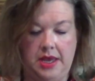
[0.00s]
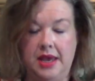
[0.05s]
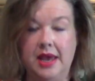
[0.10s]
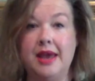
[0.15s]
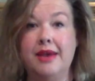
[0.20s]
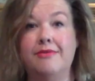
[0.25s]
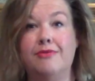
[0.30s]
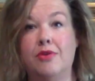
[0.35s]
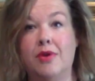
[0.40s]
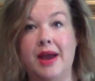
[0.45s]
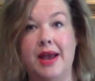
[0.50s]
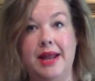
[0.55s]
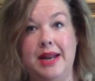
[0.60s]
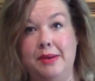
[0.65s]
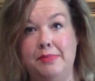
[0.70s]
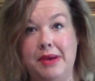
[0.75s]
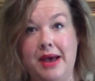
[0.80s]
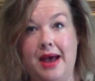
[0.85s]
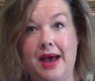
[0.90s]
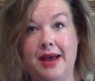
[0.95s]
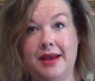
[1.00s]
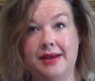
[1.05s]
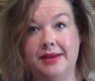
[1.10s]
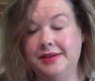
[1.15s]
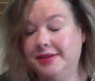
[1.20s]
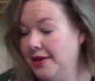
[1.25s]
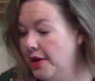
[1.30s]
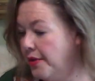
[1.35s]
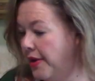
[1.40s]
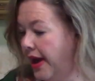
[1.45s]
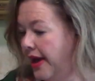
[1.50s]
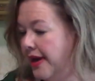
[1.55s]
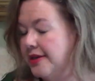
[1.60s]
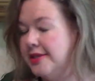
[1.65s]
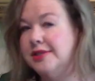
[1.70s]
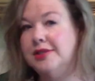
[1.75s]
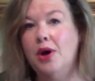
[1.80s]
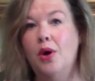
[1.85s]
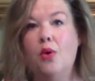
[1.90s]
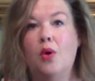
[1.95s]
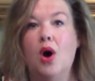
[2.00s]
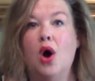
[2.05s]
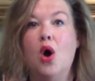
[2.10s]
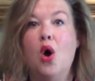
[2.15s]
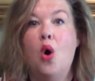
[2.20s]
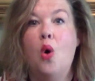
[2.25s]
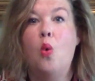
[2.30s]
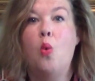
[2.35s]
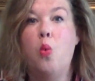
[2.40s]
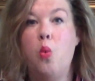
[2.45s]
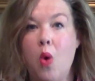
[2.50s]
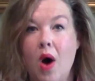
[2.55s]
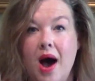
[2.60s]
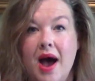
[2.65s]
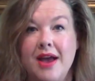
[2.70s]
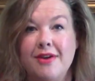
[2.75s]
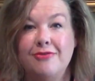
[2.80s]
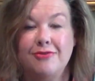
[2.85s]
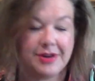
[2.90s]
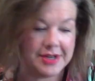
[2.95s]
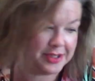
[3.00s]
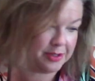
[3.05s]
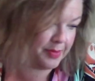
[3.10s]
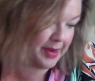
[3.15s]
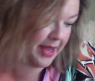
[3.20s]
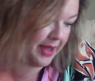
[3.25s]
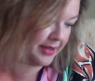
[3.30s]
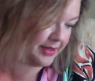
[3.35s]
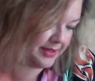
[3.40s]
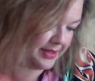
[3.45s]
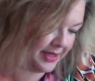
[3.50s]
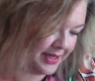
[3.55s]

a variety pack. Okay, so why freezer bags?